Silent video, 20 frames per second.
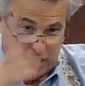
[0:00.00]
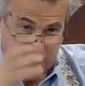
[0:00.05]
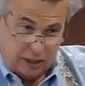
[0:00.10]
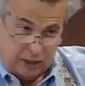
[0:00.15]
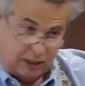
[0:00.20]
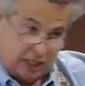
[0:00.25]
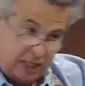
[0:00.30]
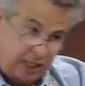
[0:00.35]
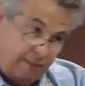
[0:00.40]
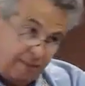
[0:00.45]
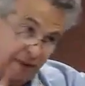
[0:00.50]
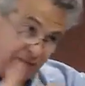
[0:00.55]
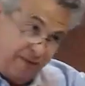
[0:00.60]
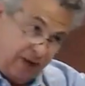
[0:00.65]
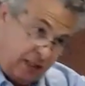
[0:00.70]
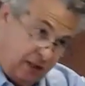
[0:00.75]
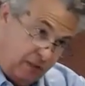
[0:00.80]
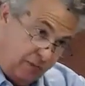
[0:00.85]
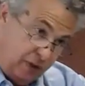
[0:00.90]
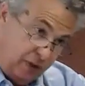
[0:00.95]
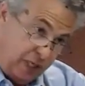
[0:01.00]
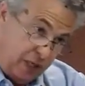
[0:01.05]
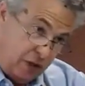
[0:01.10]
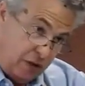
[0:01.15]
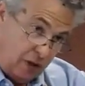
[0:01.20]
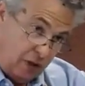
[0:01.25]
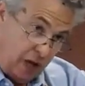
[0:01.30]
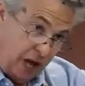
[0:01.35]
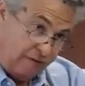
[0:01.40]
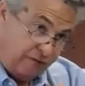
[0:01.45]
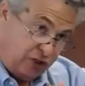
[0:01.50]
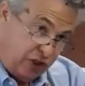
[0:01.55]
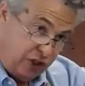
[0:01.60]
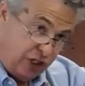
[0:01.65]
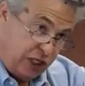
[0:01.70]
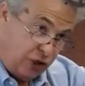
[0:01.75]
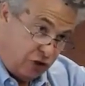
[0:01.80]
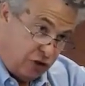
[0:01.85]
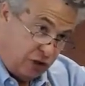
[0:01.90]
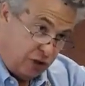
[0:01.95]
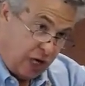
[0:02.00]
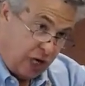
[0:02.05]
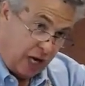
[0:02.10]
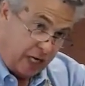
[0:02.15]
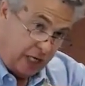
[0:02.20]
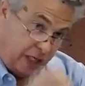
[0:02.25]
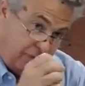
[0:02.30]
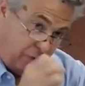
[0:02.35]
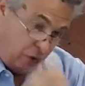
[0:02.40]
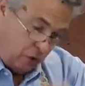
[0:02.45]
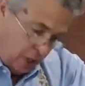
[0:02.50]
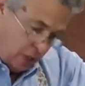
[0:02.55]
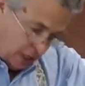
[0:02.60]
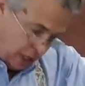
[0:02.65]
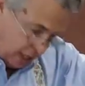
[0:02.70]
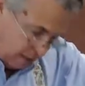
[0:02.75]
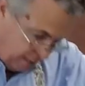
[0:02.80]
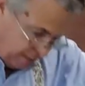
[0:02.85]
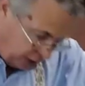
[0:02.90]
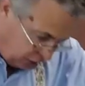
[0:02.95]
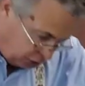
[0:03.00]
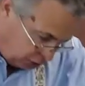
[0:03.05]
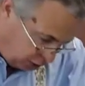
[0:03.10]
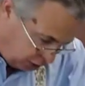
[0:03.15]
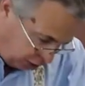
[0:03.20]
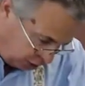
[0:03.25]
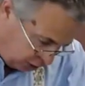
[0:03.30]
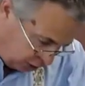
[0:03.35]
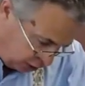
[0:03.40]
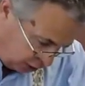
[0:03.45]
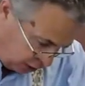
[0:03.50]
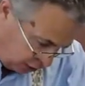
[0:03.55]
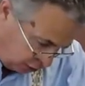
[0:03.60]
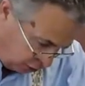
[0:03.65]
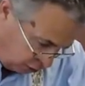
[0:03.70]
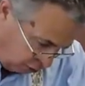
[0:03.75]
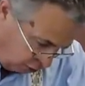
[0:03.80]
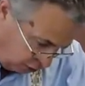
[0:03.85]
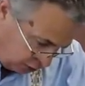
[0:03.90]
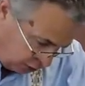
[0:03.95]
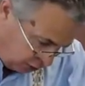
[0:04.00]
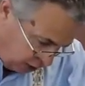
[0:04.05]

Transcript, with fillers: seek him effectively in your life. Seek good, not evil. Administer justice in your course.